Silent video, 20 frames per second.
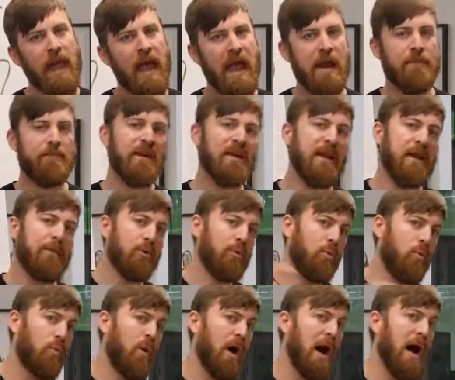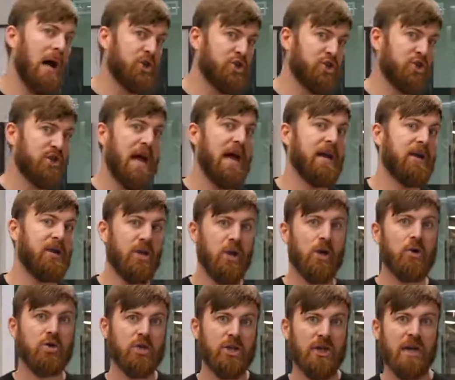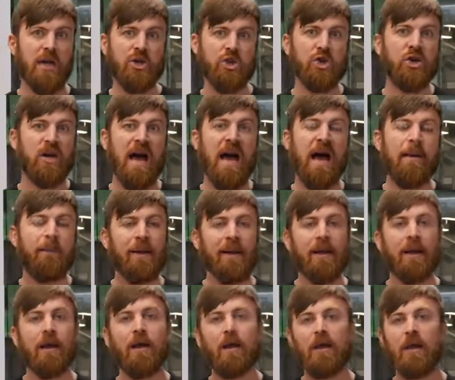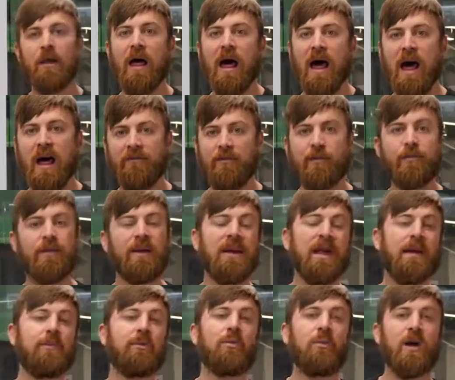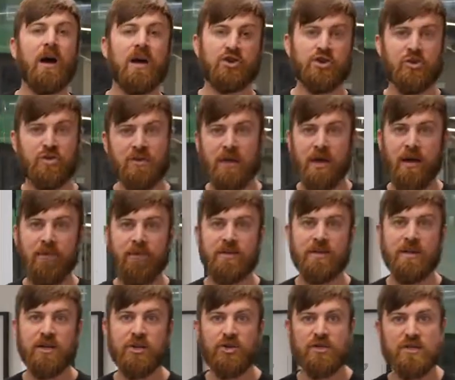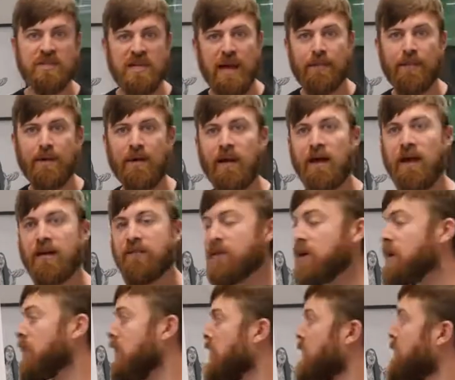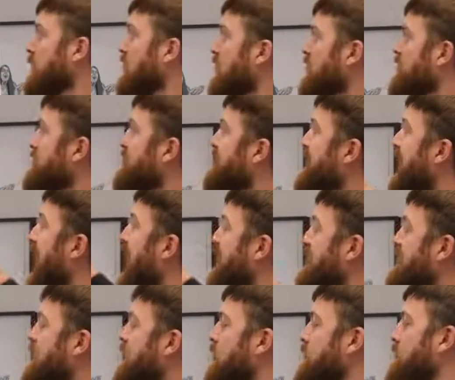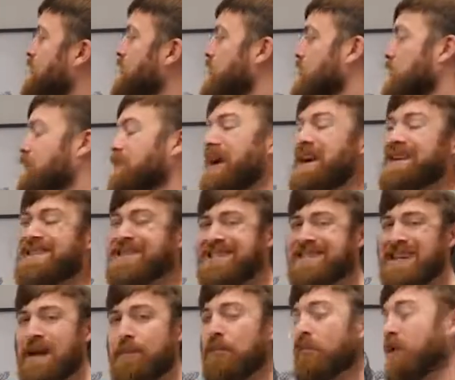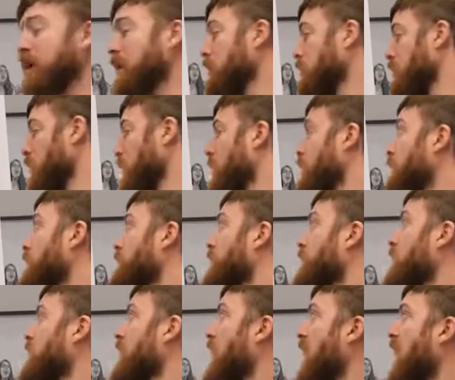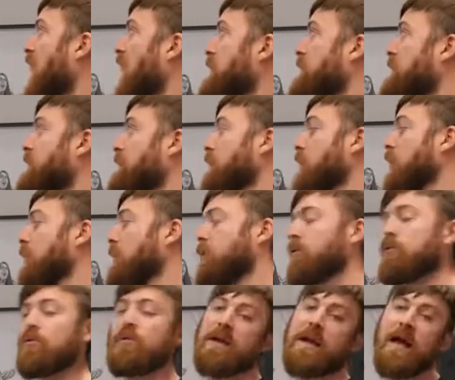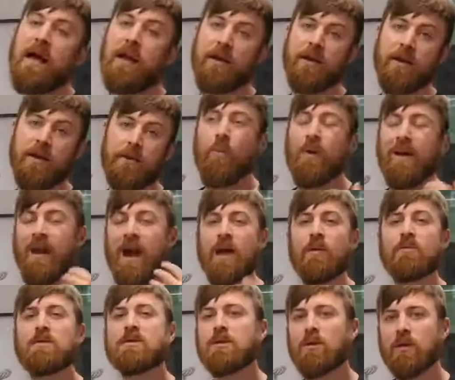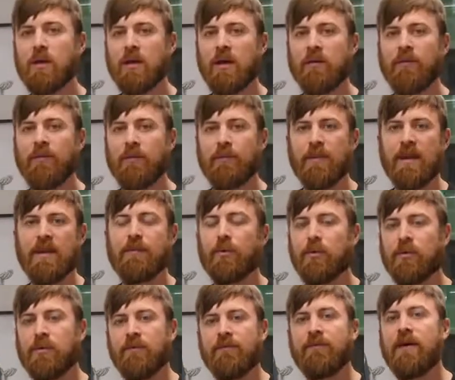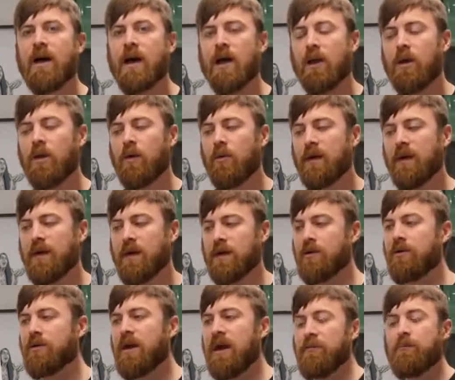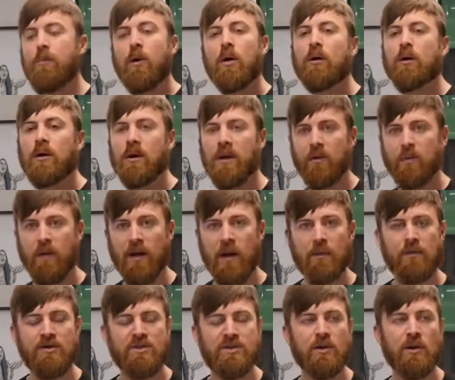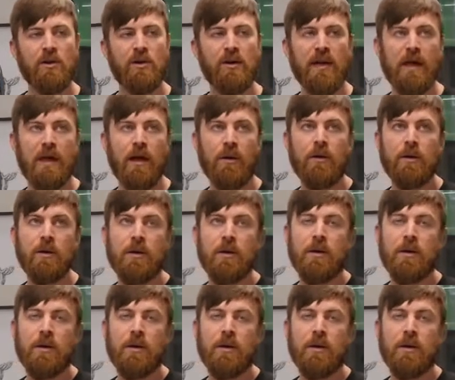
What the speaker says: and being able to watch that negotiation happen live, or being able to watch those conversations happen live, because that's going to be your best separator of hype from reality. When I was looking for people to follow in internet marketing, when I was starting out,